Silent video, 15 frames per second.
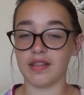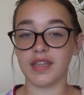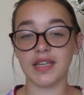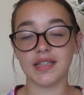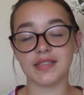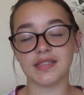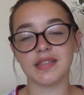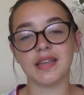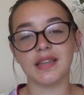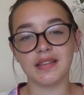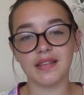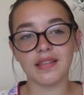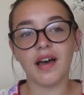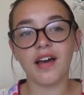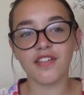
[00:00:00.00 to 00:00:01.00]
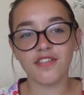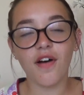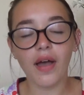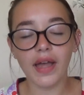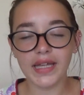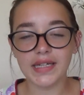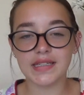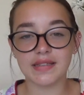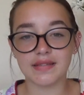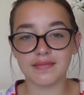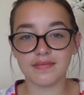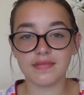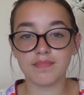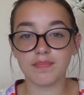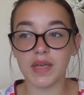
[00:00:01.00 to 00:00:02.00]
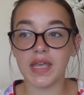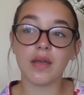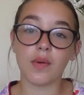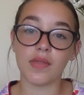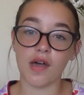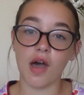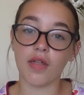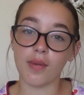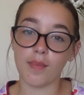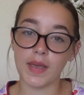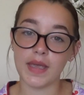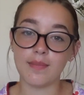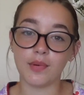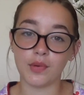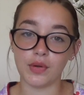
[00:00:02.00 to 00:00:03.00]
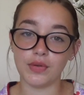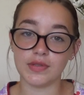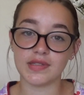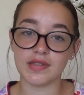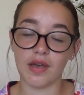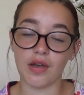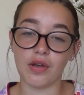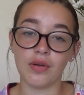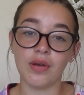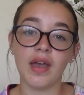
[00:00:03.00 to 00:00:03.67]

This, I find being with other people who sew